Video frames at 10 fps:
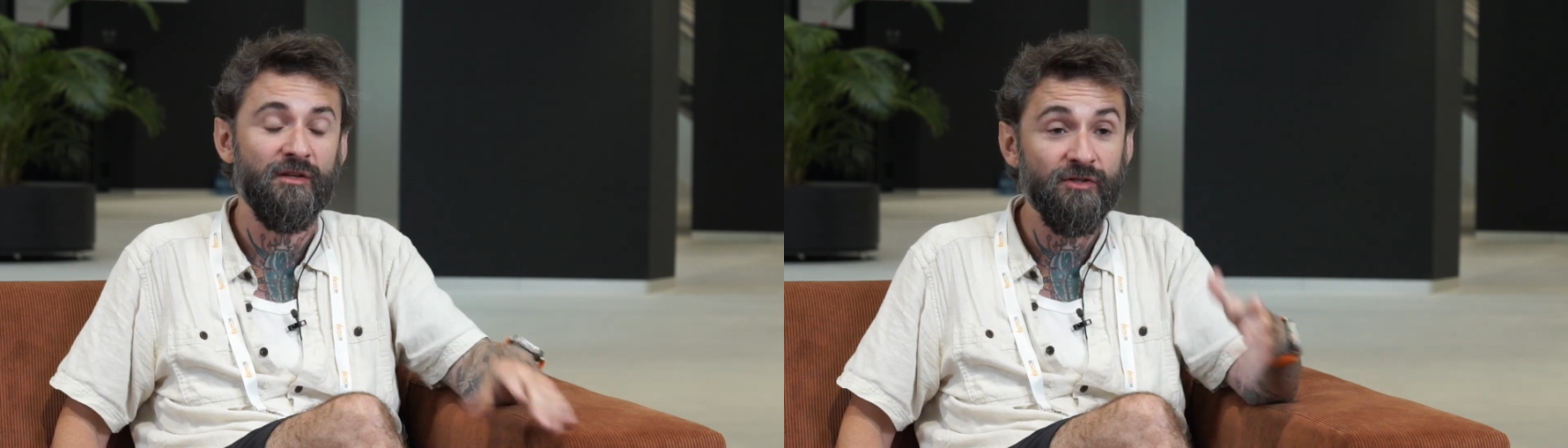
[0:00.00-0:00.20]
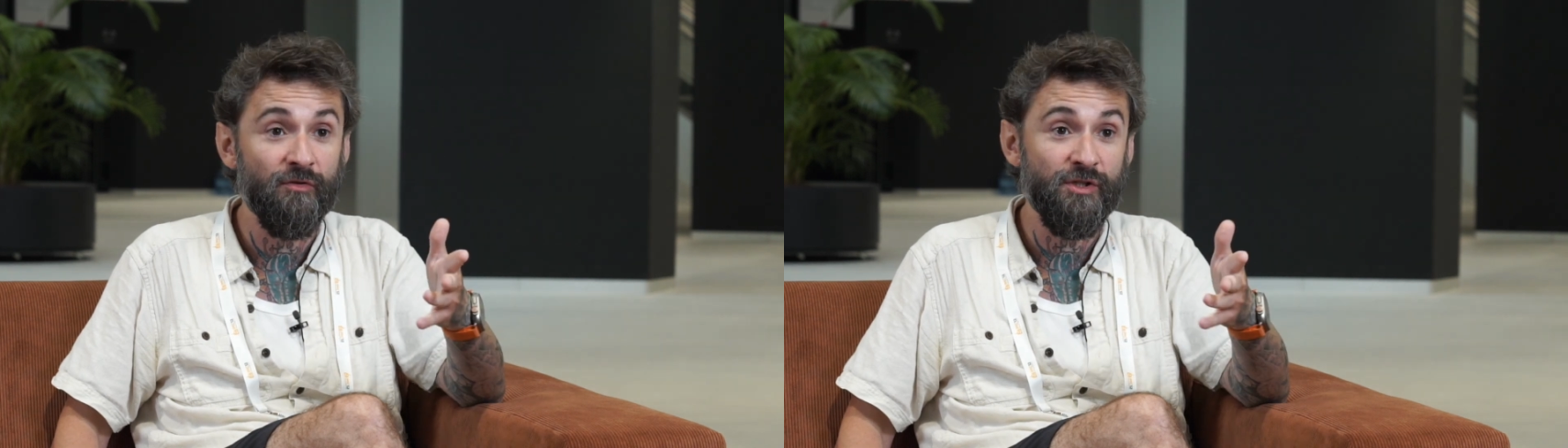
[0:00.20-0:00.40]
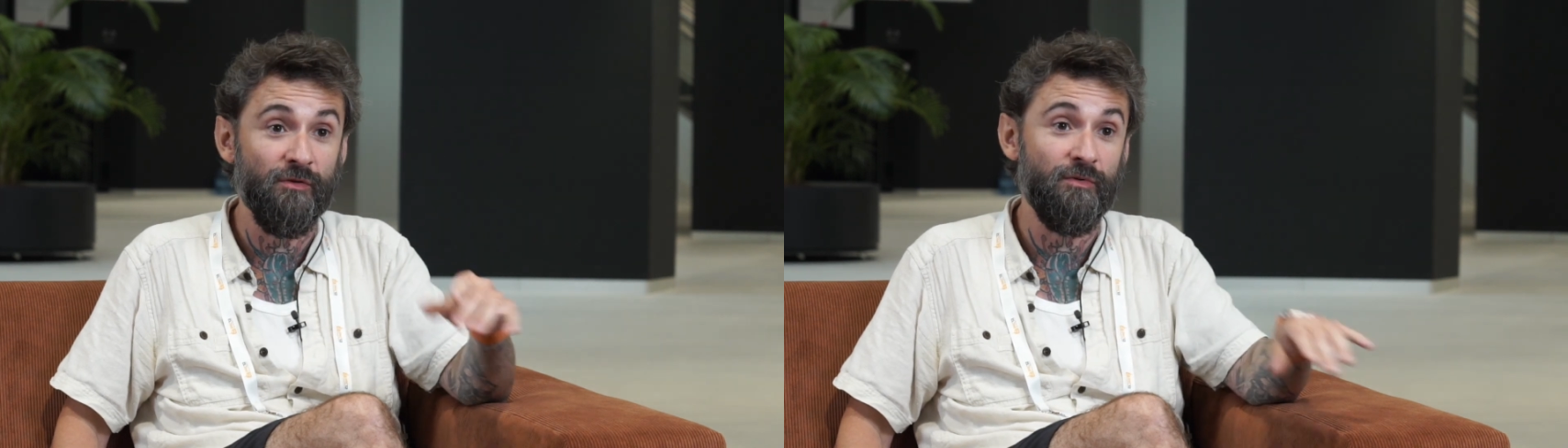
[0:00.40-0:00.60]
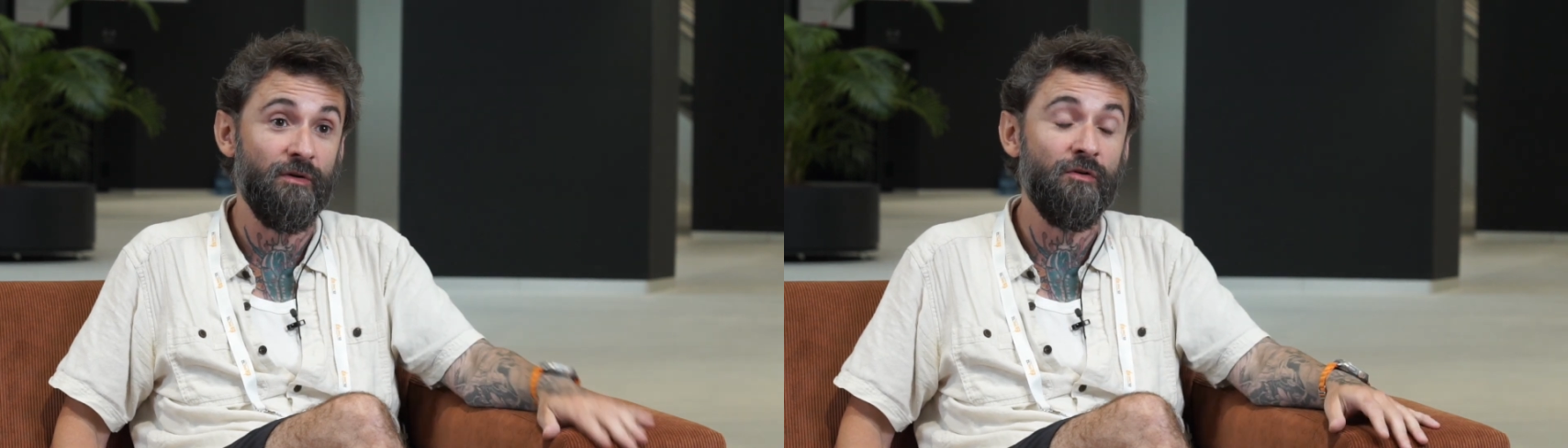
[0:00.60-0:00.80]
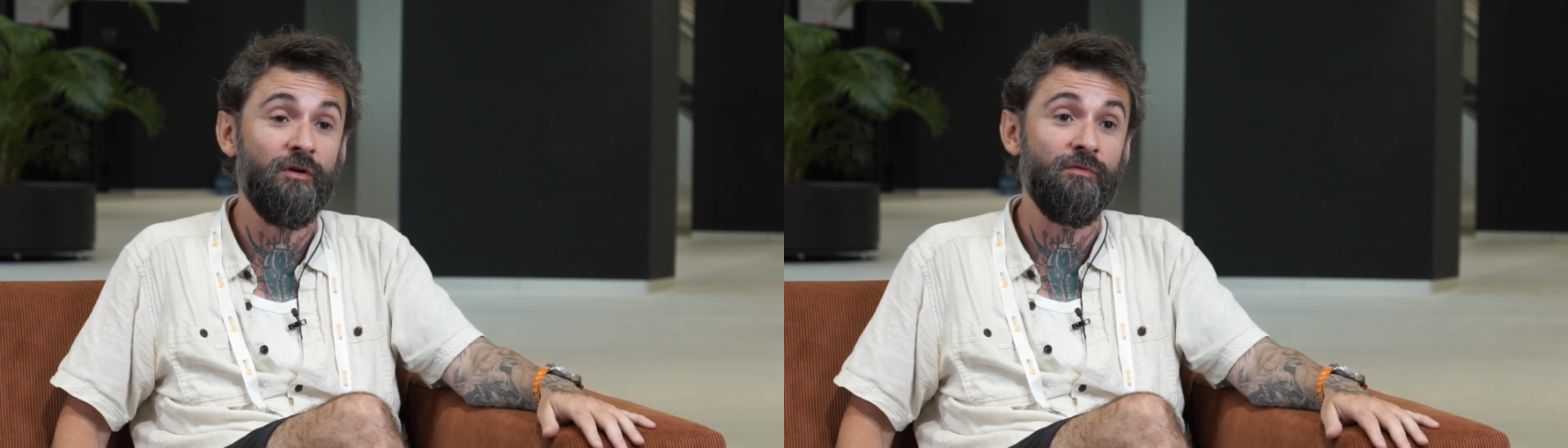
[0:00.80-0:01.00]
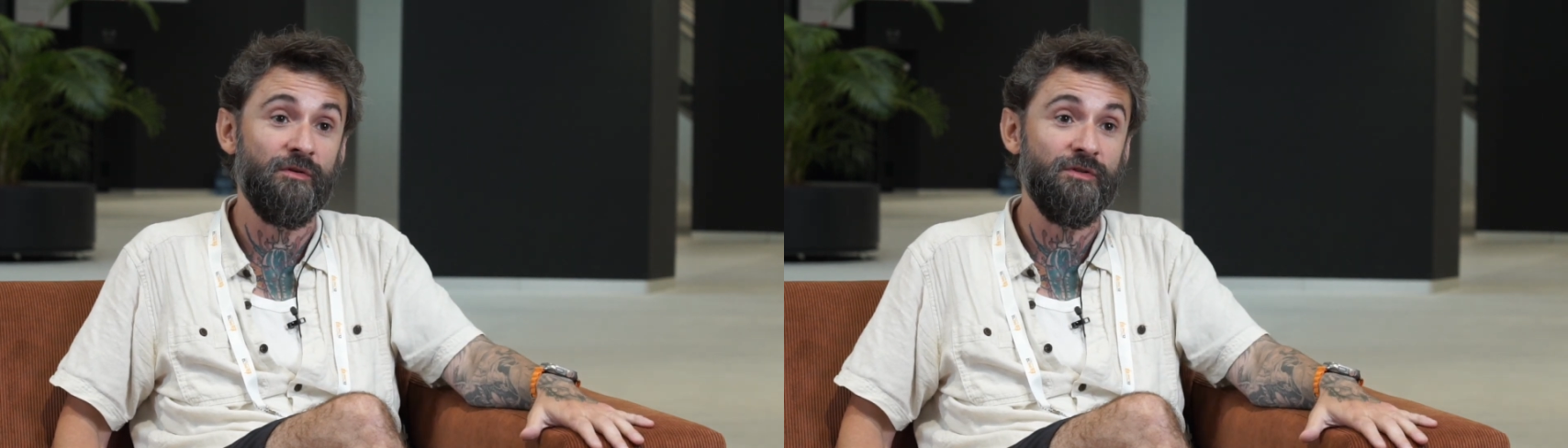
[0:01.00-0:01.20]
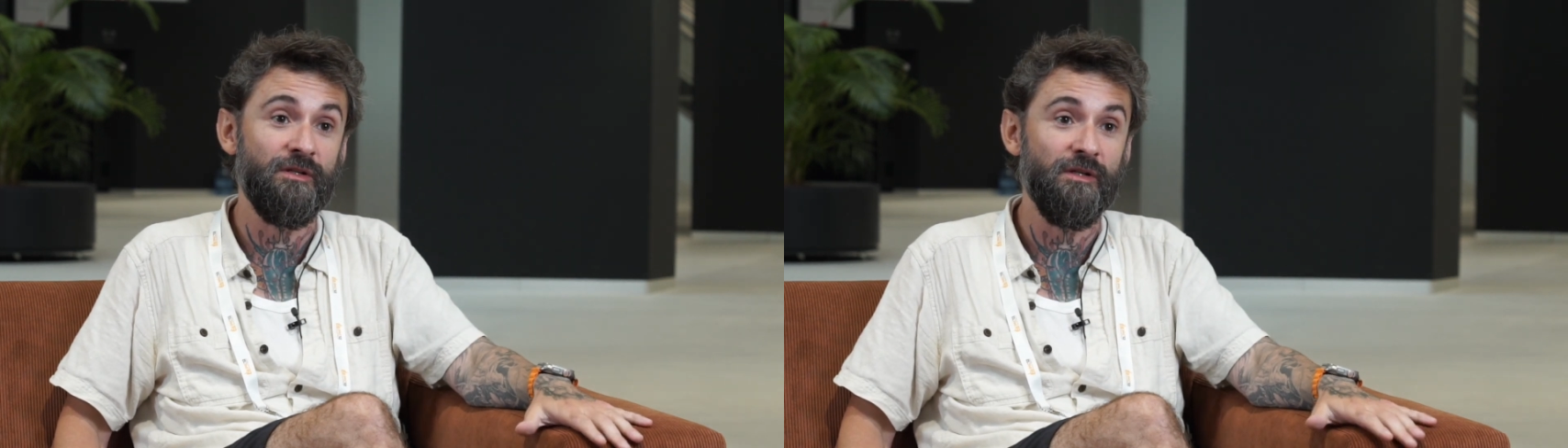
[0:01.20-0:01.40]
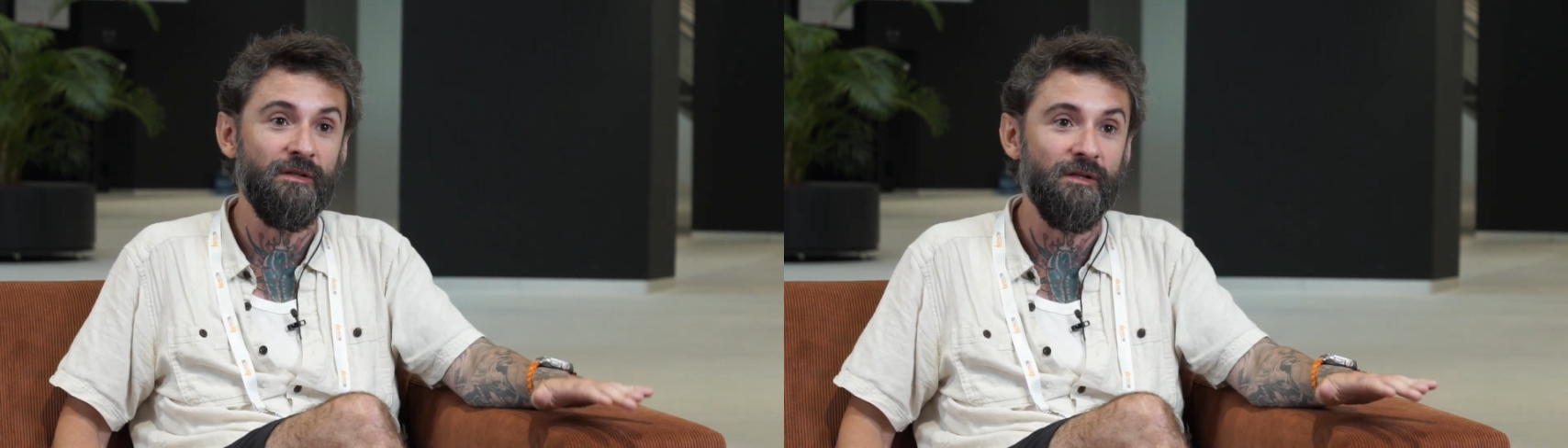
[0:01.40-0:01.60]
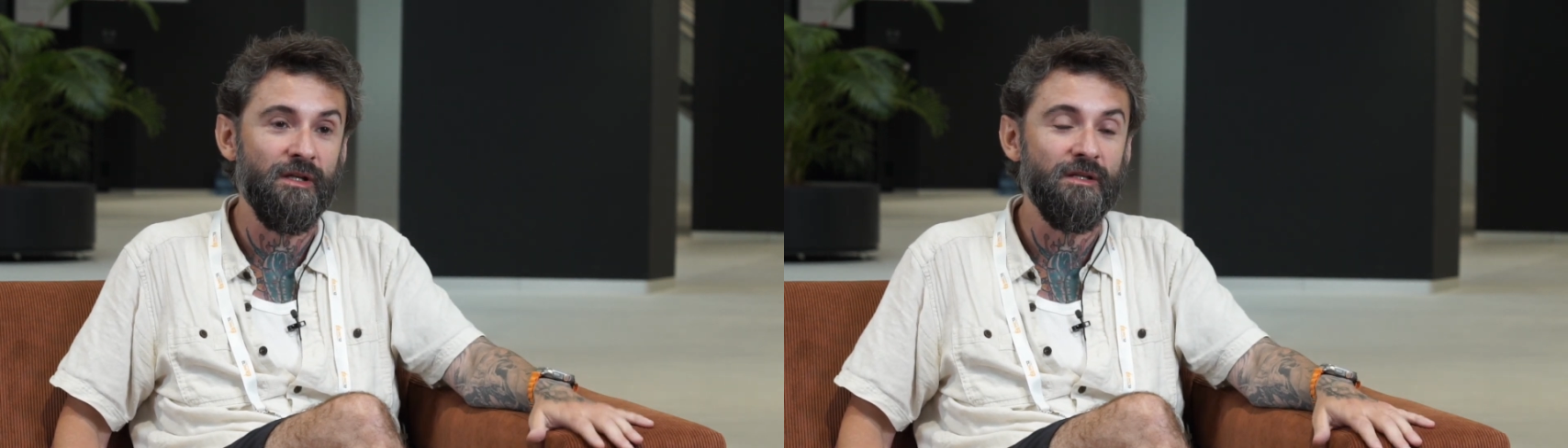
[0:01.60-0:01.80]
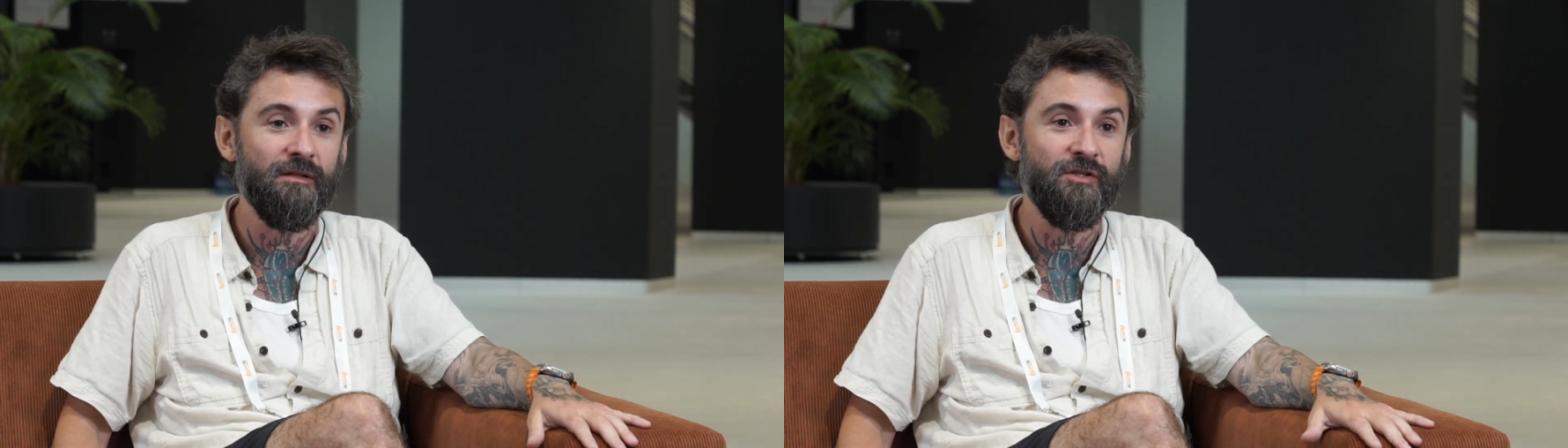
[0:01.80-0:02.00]
social cockroach
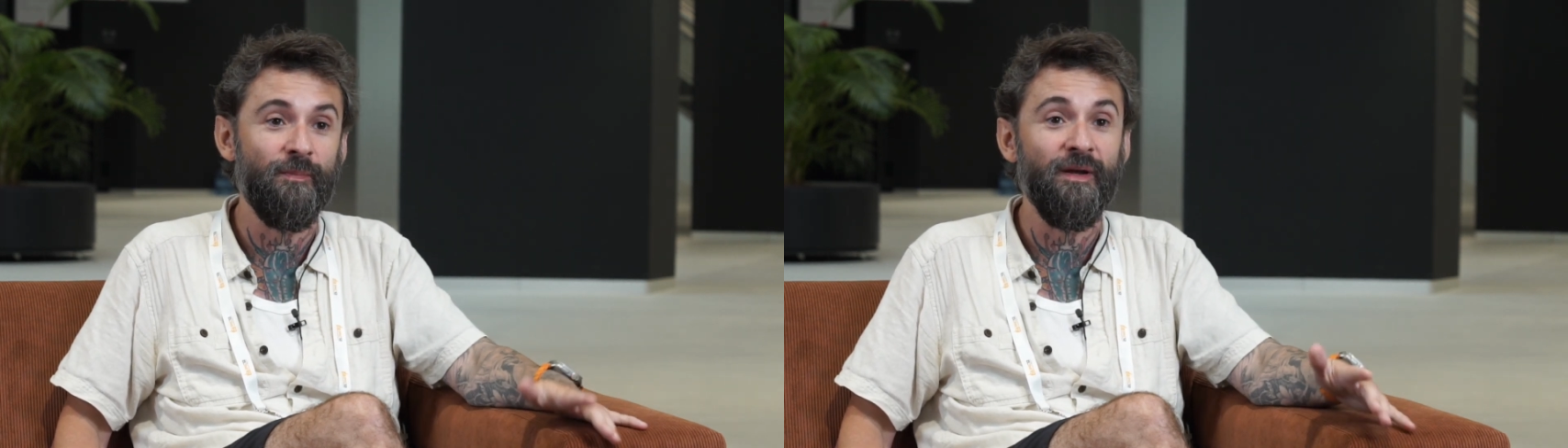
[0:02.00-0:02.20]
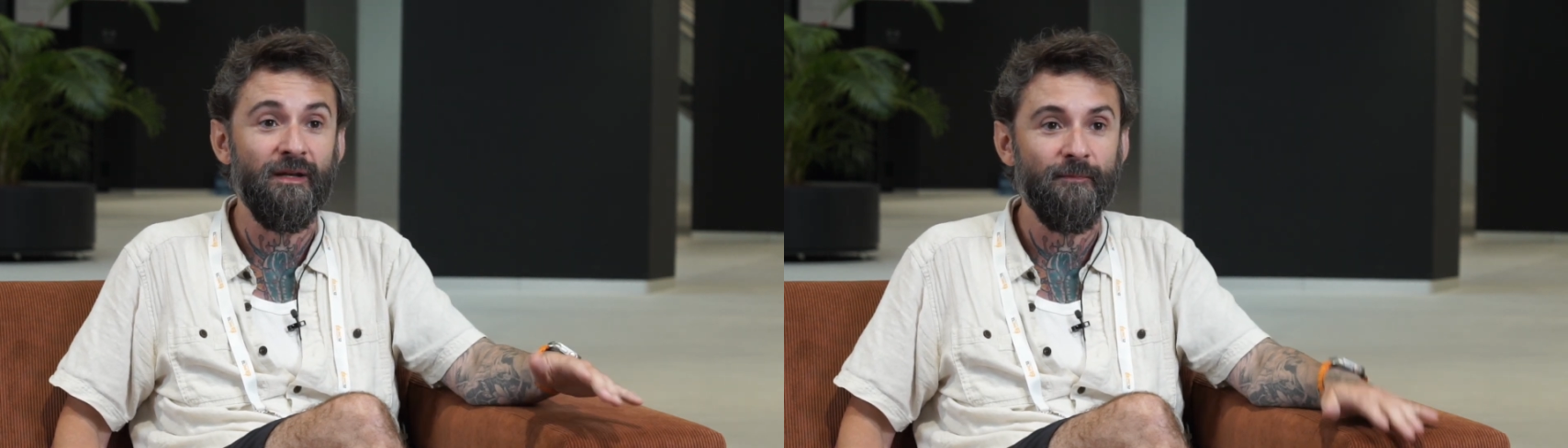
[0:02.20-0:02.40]
in Japan.